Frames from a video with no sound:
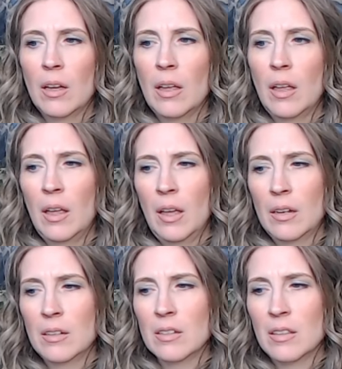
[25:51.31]
Uh,
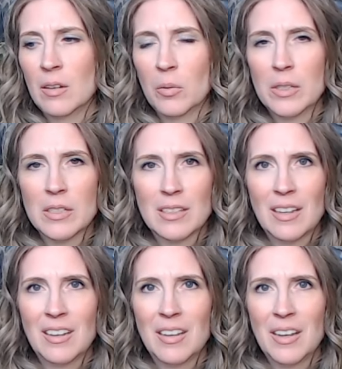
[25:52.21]
and there was
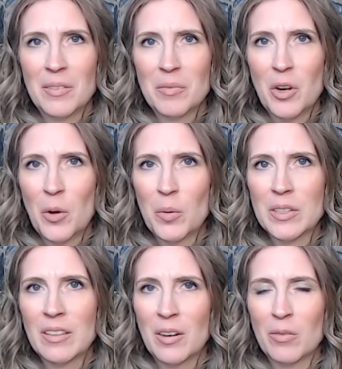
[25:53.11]
a, a,
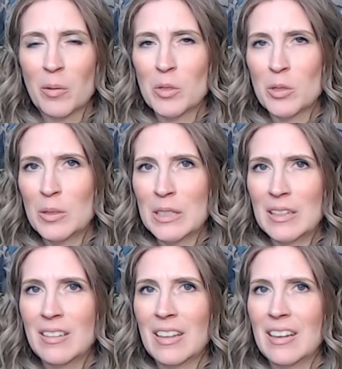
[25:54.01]
note there from
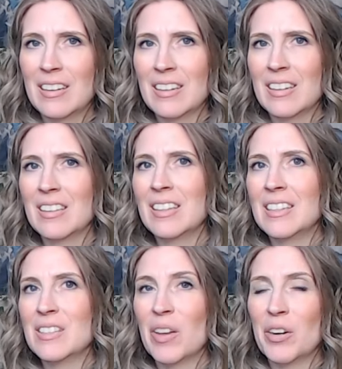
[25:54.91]
Susan that uh,
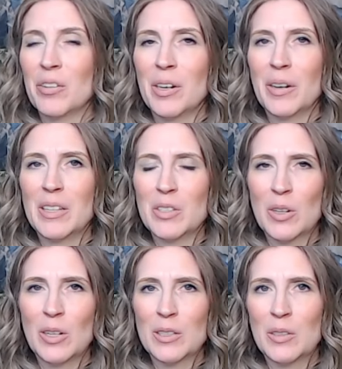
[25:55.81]
these veterinarians are
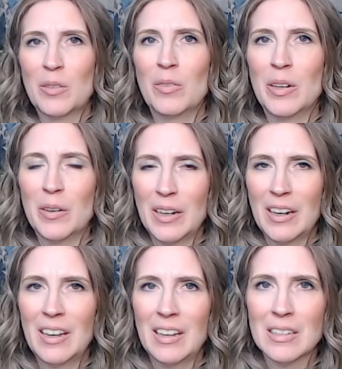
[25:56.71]
also very
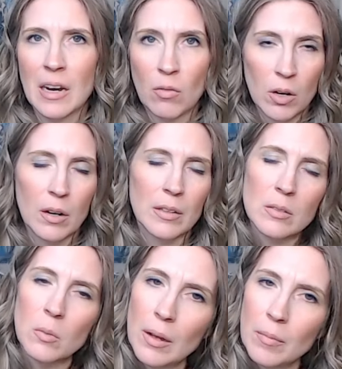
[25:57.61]
anti raw as
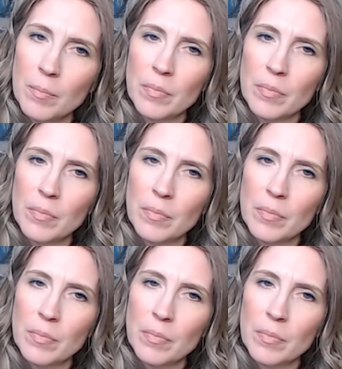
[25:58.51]
well.